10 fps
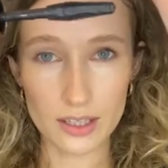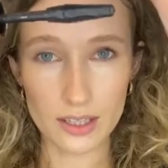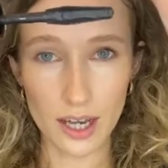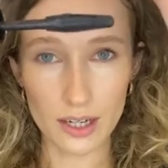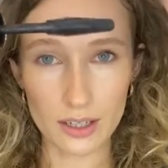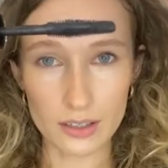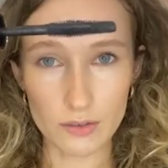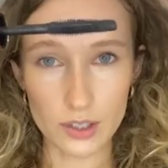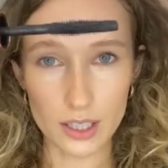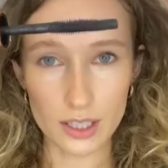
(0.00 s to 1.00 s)
side,
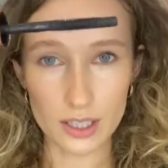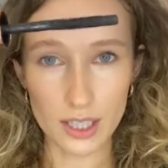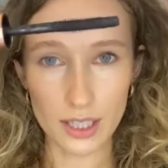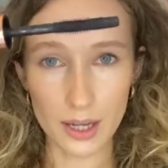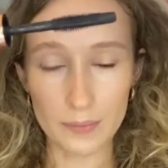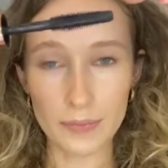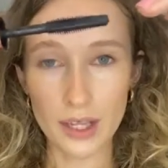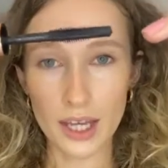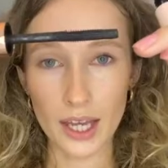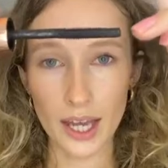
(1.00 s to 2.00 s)
if you can see that.
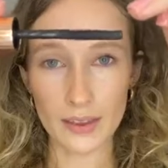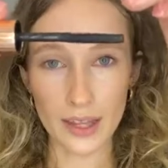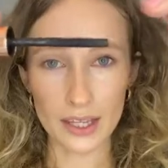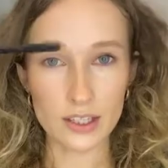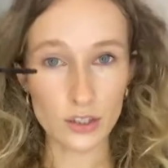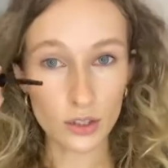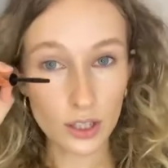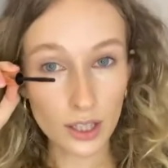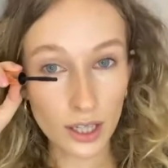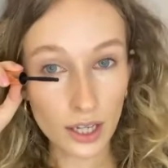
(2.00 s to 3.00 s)
And that is so
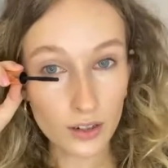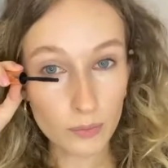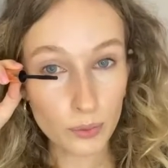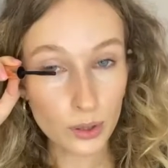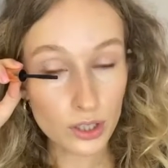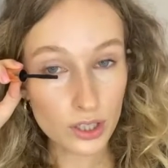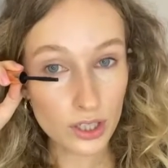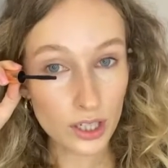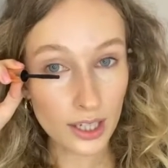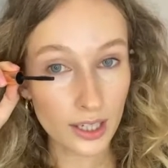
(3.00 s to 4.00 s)
you can like kind of
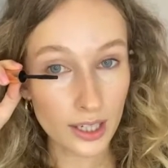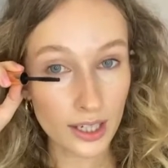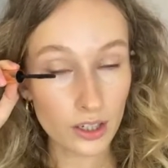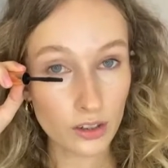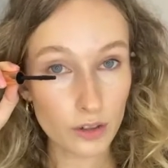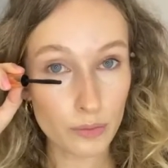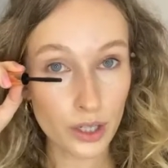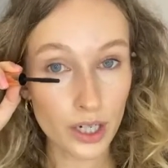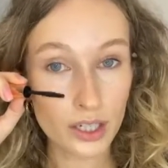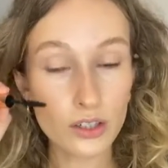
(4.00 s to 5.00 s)
push in and get a lot of
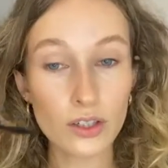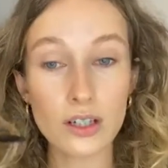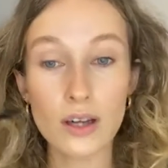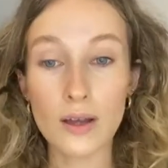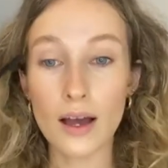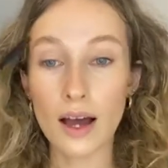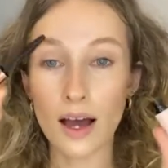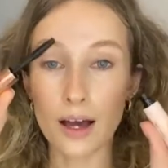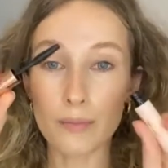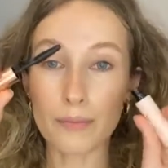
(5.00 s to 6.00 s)
product on.
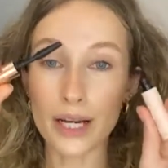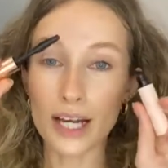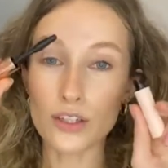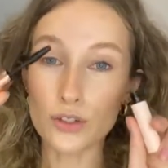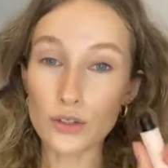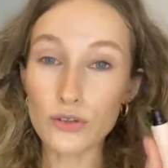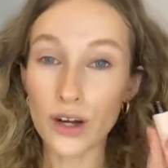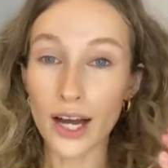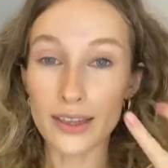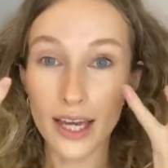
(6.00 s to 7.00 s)
But I do
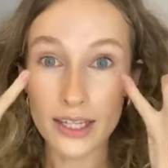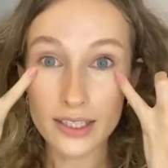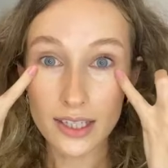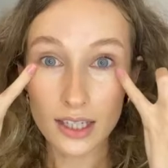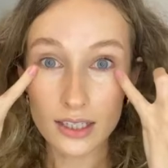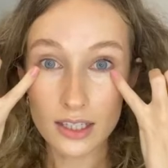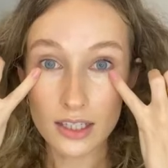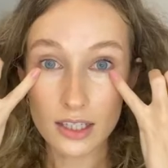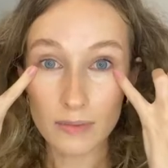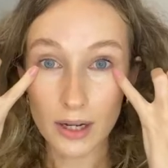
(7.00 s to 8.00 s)
find that it does
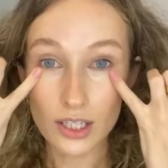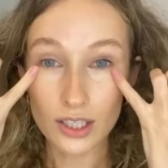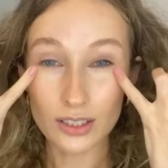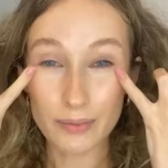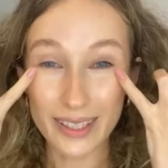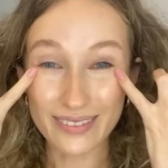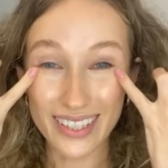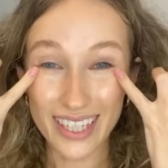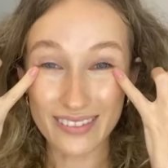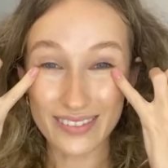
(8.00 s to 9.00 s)
smudge a little bit
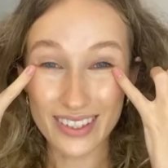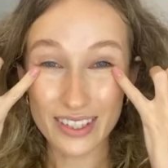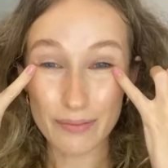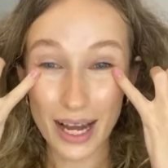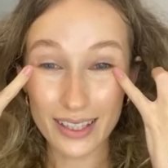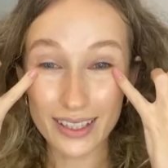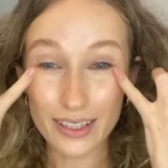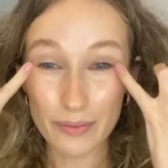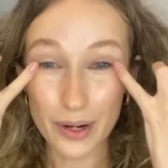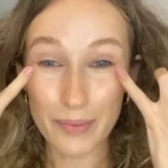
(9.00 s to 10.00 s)
when I'm
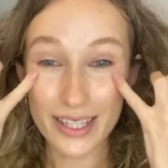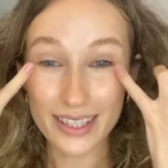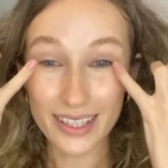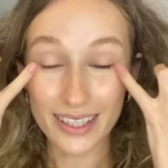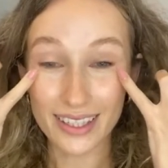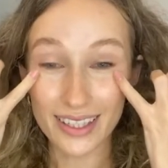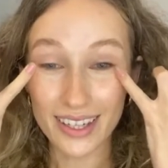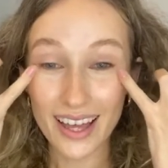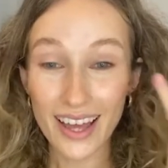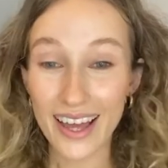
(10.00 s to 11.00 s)
smiling, and where my skin,
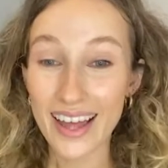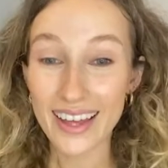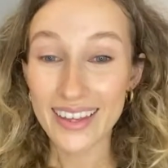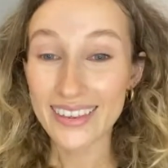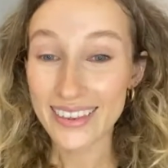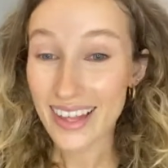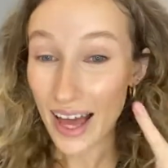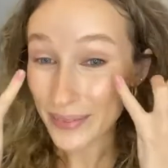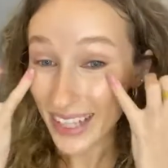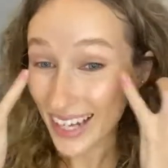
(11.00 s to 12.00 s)

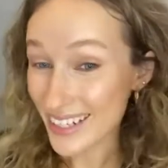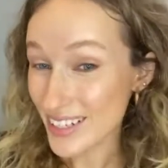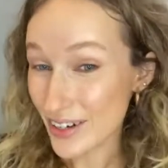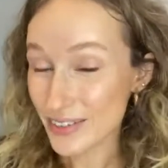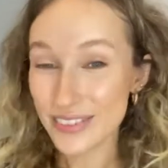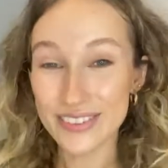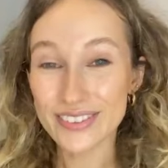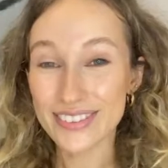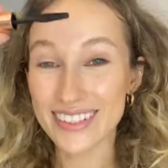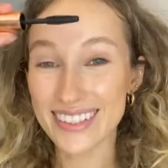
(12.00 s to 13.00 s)
I'm glad it's helpful,